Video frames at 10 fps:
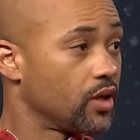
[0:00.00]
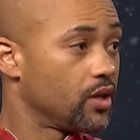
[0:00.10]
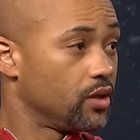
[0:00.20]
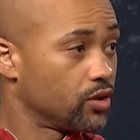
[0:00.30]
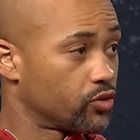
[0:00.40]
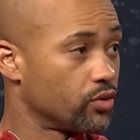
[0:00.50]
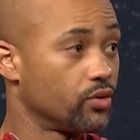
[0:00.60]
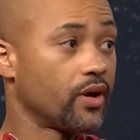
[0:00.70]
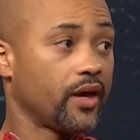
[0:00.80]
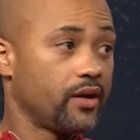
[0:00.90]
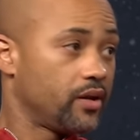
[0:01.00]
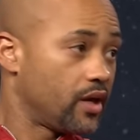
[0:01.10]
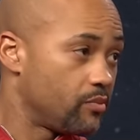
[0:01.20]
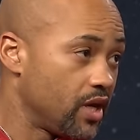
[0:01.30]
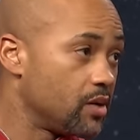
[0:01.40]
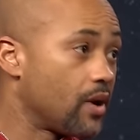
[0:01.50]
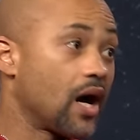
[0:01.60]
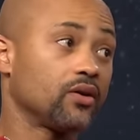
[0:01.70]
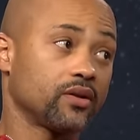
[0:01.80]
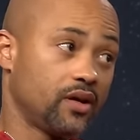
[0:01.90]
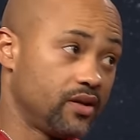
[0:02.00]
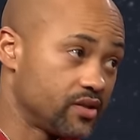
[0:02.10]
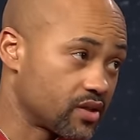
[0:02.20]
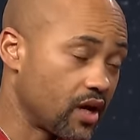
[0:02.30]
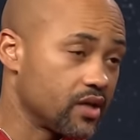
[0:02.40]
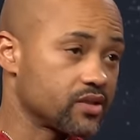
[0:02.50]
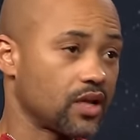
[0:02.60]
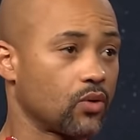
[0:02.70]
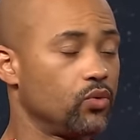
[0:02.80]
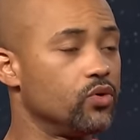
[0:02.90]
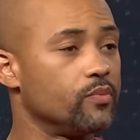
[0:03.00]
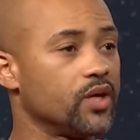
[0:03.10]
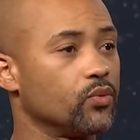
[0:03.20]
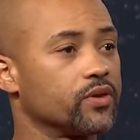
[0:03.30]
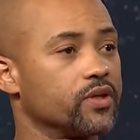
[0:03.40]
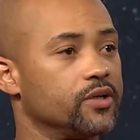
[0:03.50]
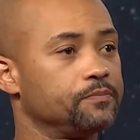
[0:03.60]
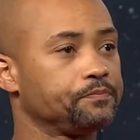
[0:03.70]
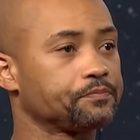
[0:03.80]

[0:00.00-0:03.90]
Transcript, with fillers: and look through and, and meet about and discuss. Like we would meet with the